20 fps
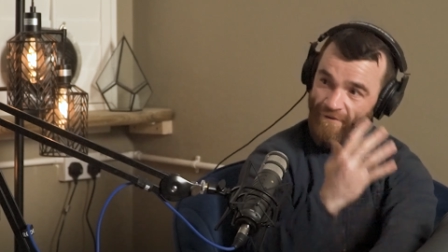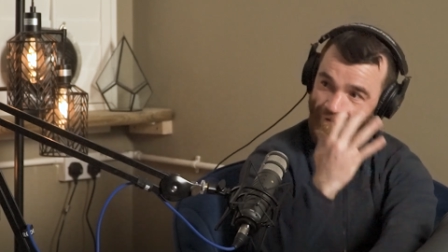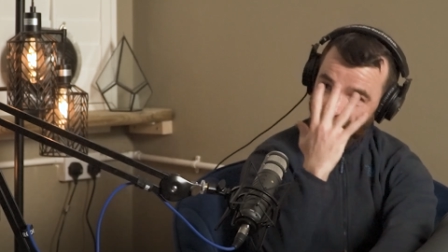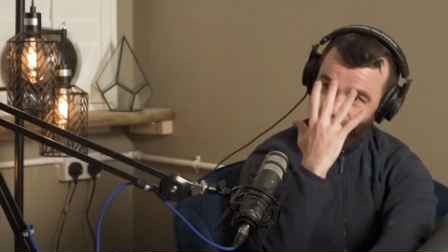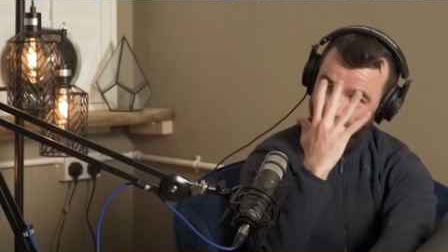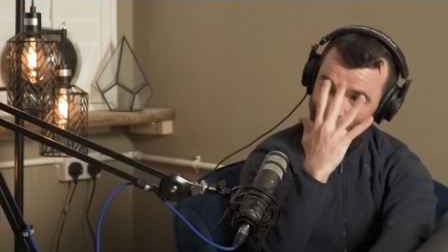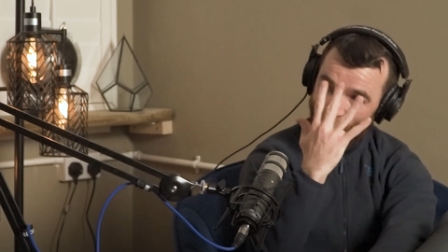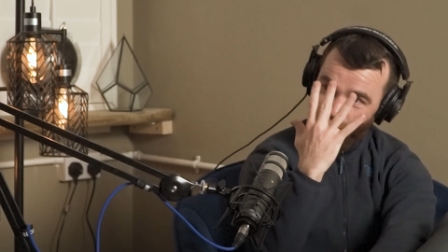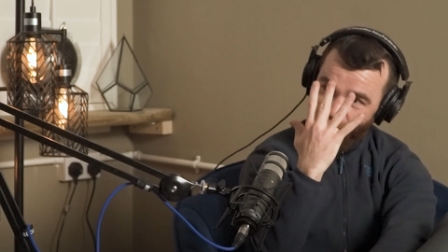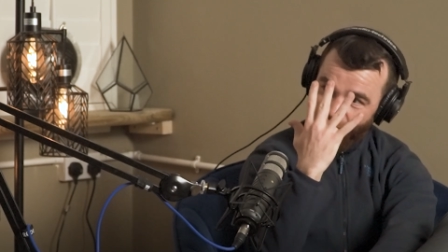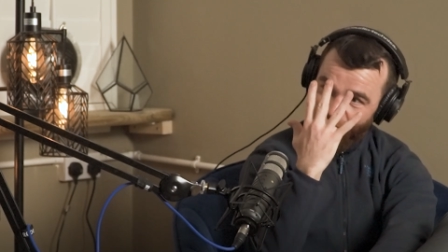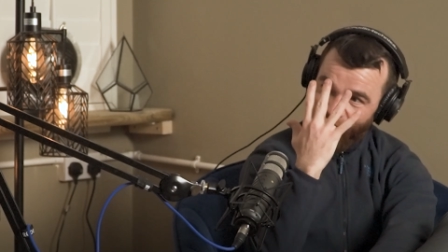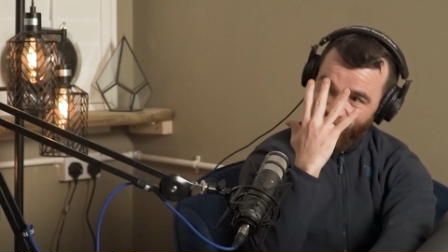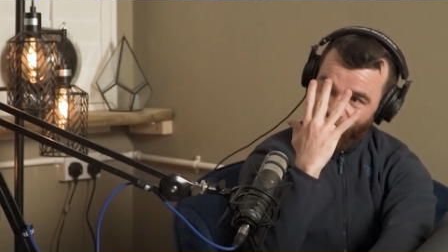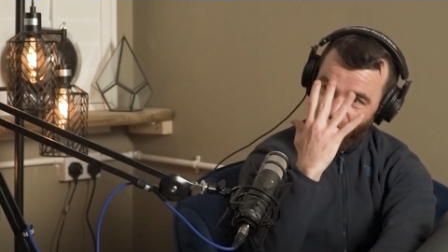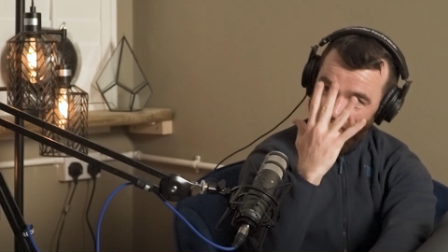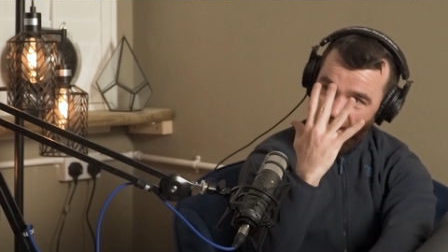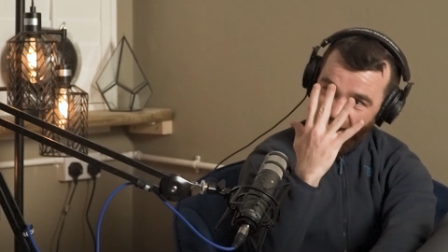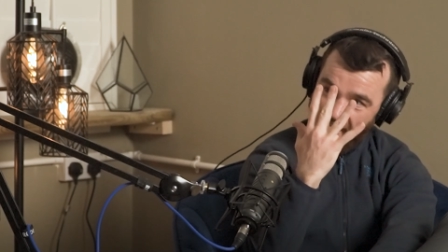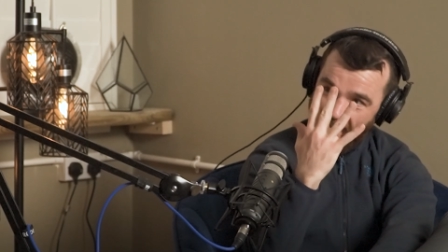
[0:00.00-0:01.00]
Fucking
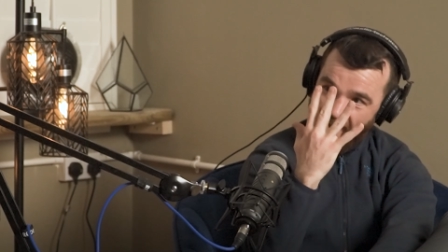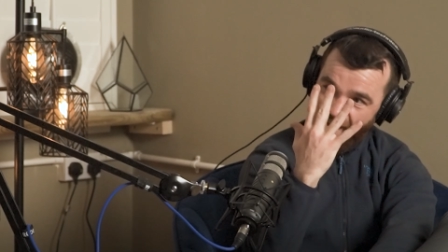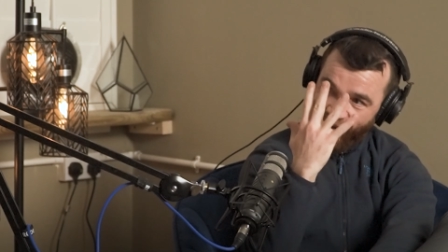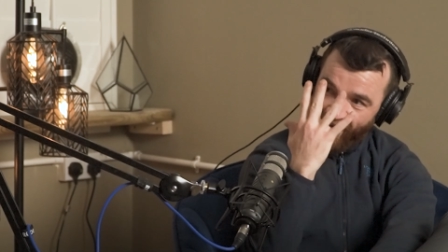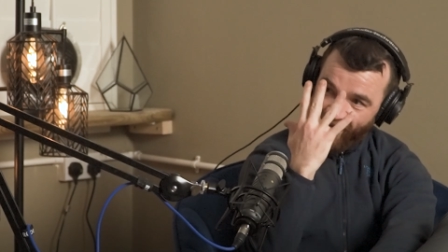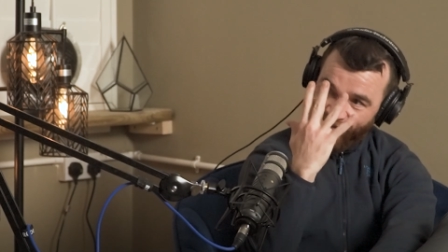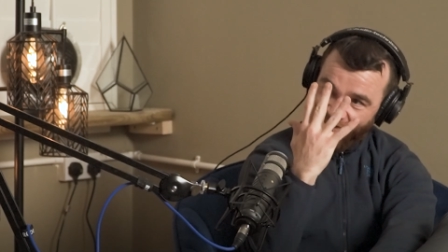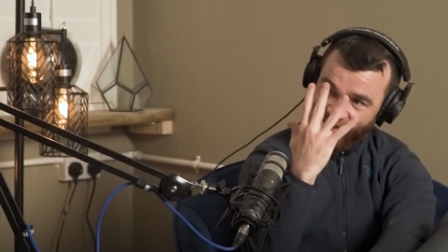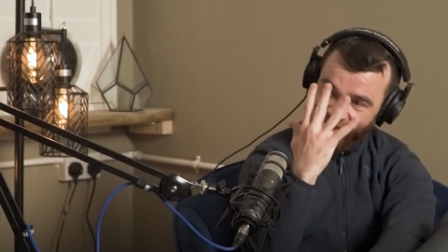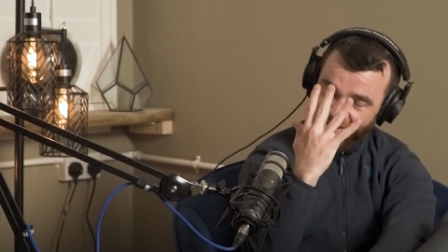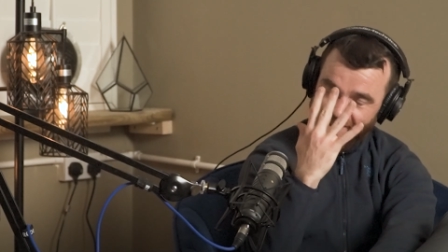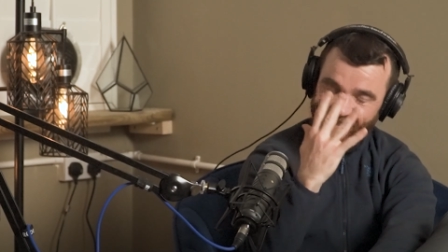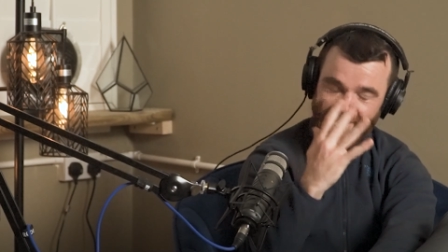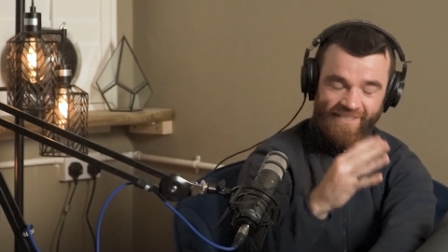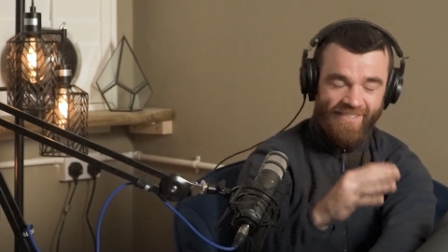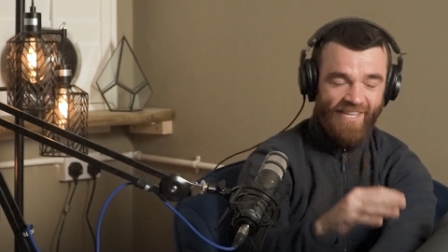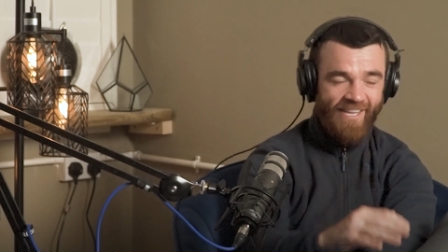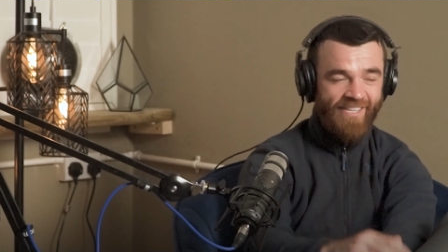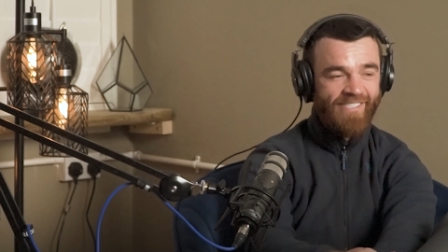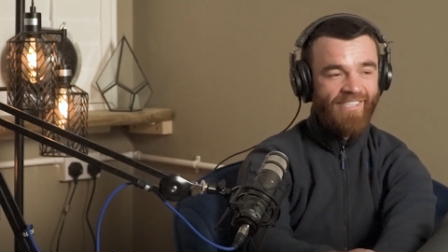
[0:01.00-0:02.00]
5 years,
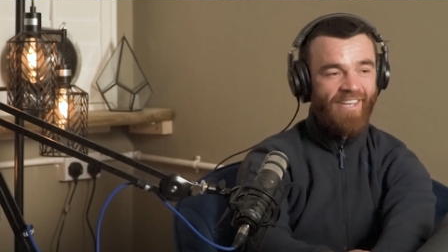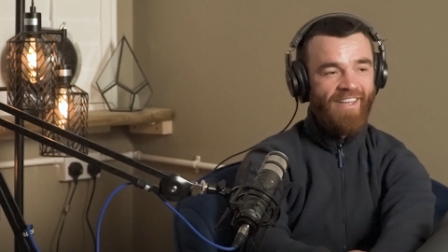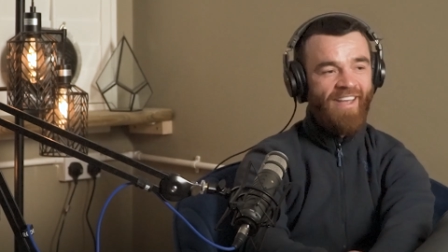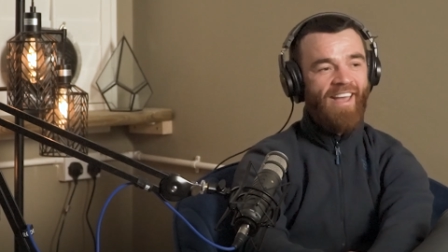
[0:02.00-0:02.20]
lad.